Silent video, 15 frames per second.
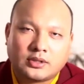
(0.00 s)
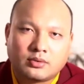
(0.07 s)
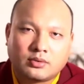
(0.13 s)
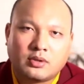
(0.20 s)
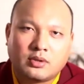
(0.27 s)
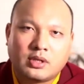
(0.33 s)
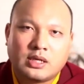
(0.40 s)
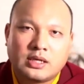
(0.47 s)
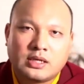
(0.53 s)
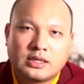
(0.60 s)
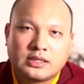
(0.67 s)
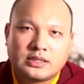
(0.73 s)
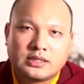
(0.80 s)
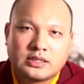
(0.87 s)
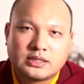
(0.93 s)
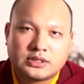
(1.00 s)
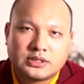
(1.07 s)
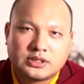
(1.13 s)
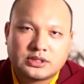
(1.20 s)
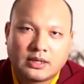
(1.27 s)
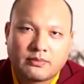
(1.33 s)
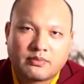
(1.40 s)
he got a little bit more
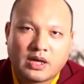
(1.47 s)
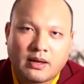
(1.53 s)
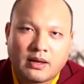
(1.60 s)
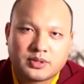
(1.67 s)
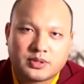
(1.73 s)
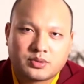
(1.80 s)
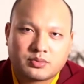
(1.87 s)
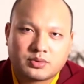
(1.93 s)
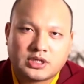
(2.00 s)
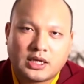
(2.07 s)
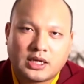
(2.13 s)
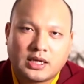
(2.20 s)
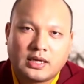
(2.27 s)
strength, but he still